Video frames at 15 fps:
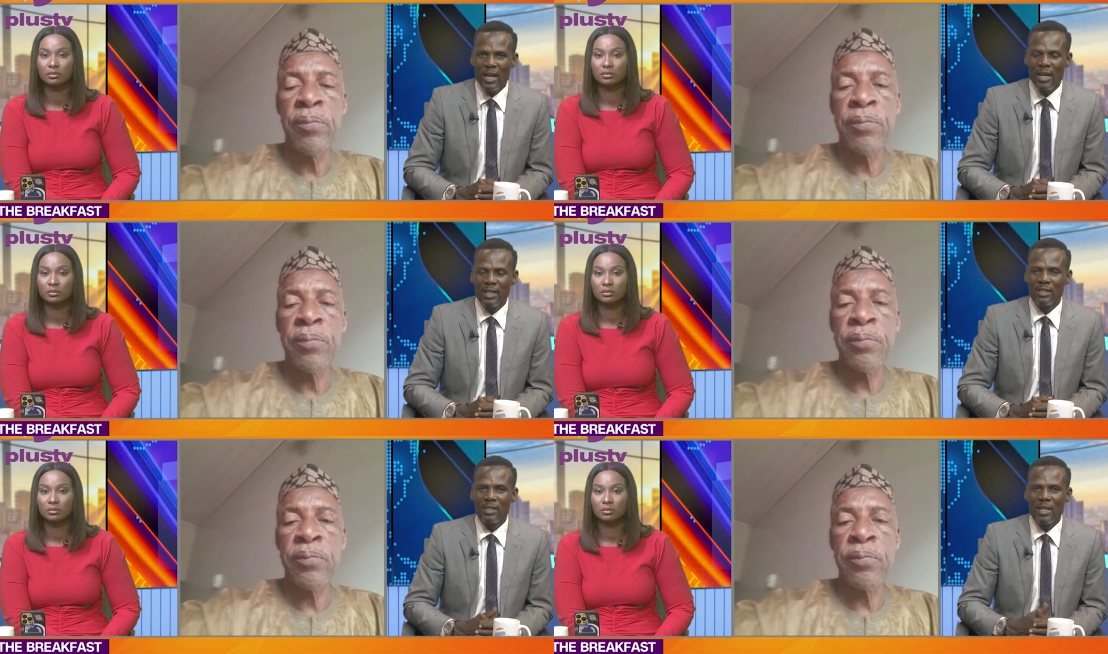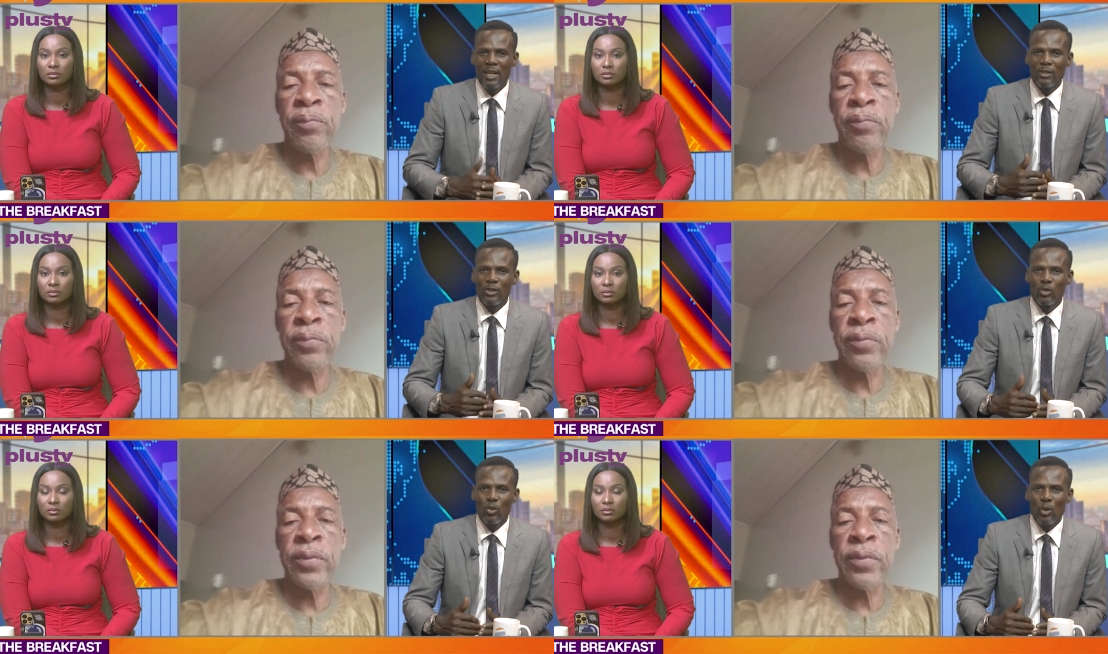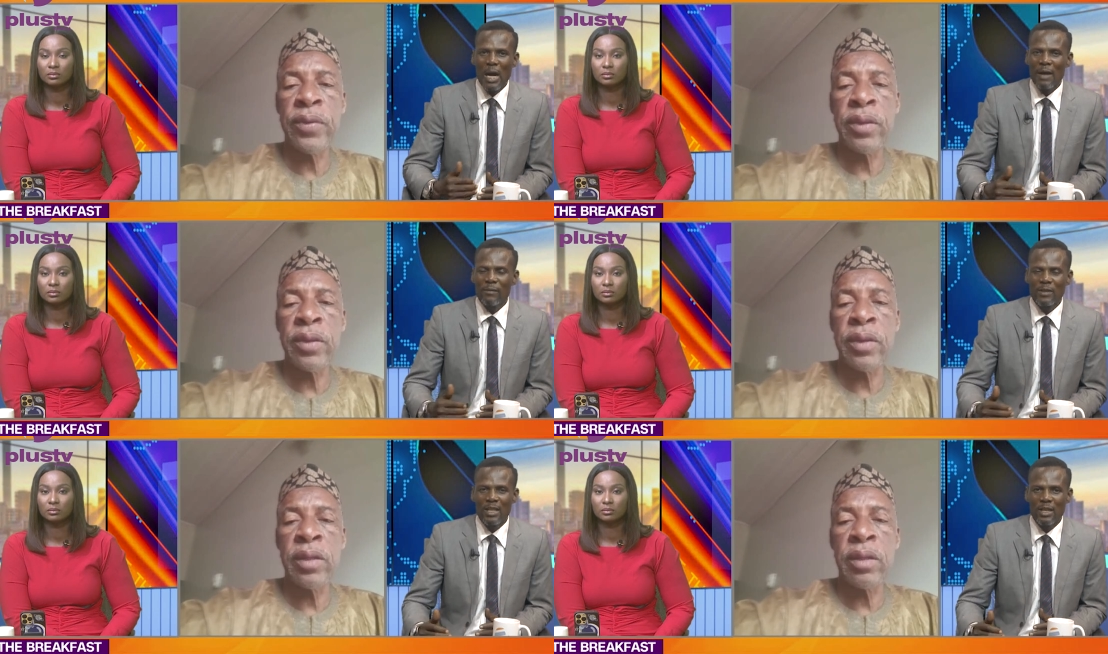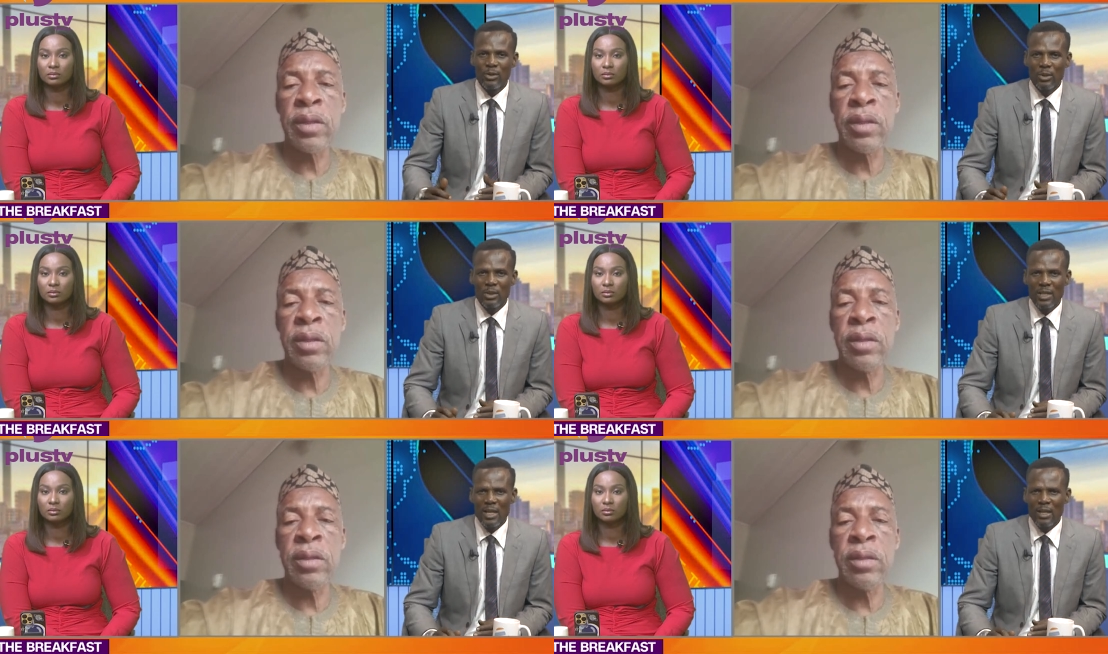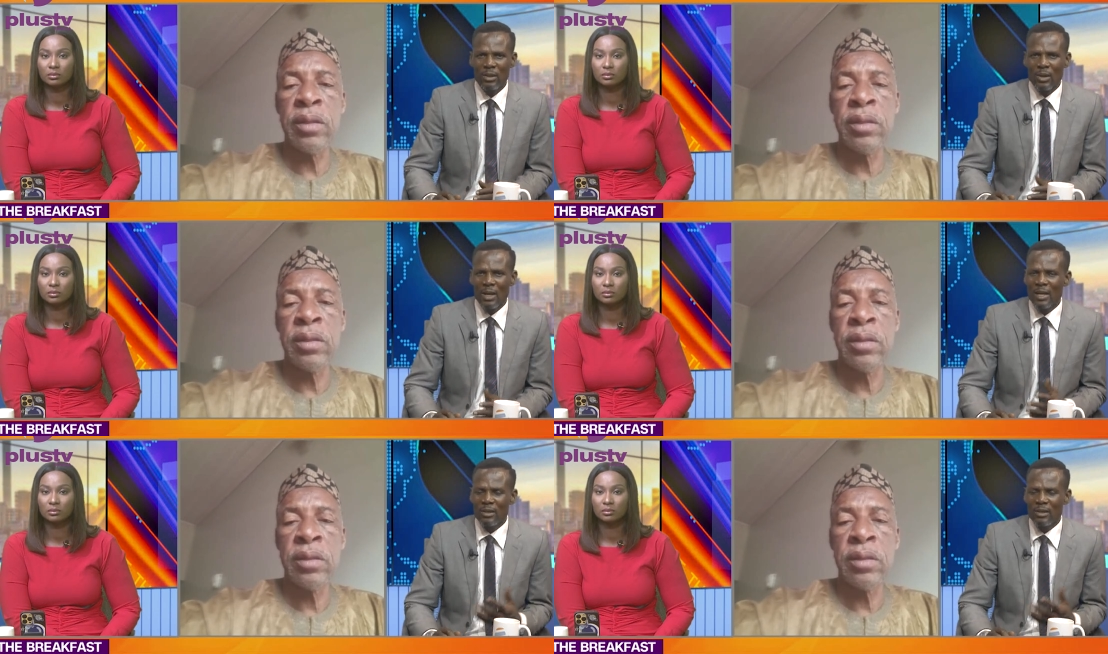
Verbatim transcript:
Speaker 1: extend to after your tenure? I